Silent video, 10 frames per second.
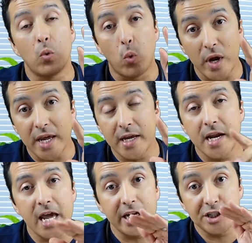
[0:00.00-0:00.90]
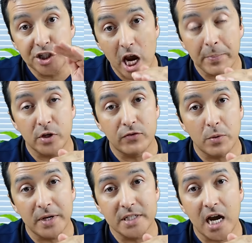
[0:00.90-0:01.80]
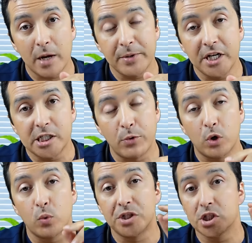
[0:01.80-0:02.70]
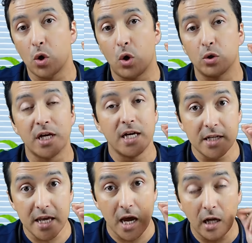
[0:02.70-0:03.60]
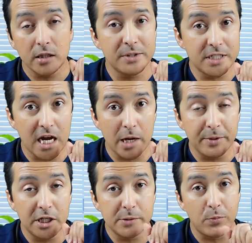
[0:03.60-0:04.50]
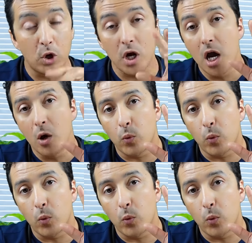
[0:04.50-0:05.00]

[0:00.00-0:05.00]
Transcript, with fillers: win a chapter from my diabetes book, which is called The Ultimate Diabetes Book.